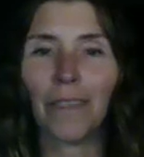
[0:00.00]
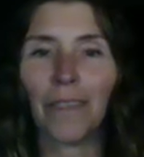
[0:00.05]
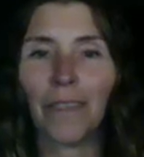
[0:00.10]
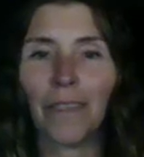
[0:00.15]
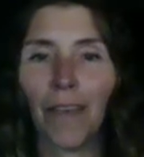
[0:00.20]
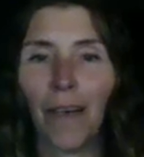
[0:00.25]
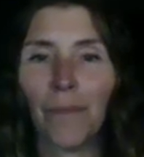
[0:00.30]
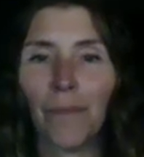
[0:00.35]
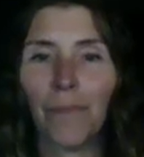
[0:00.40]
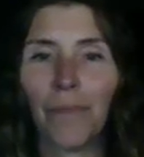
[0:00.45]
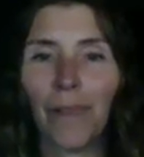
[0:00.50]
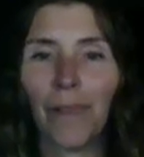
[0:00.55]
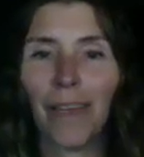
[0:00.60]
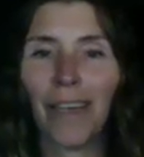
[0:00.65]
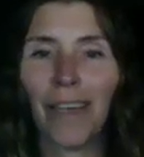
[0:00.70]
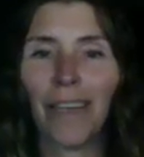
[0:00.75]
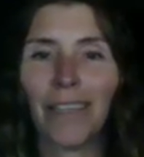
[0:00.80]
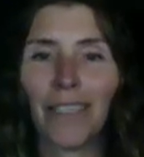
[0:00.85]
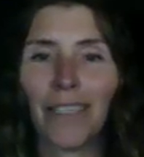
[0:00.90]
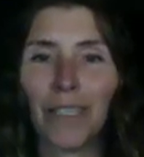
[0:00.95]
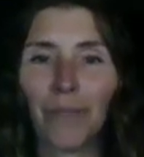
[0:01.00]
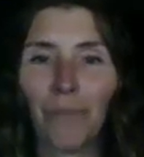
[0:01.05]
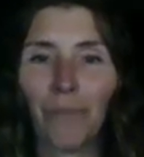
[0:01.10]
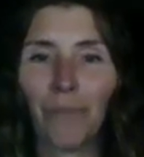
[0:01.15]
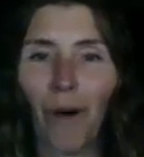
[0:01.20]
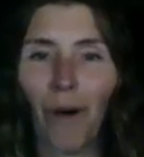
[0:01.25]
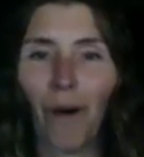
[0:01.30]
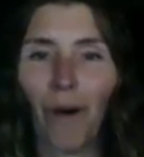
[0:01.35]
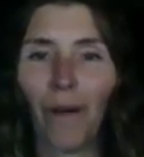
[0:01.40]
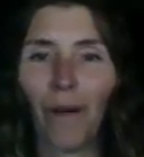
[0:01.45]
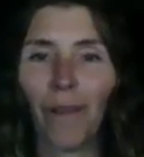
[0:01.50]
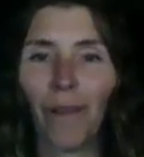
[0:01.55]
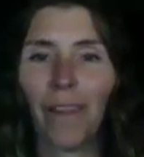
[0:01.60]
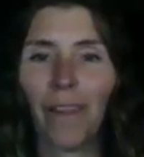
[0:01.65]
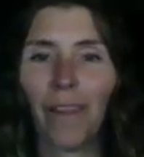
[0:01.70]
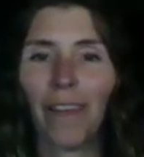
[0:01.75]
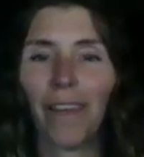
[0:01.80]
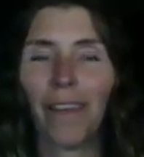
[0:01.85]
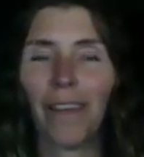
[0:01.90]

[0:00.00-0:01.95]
stop playing small.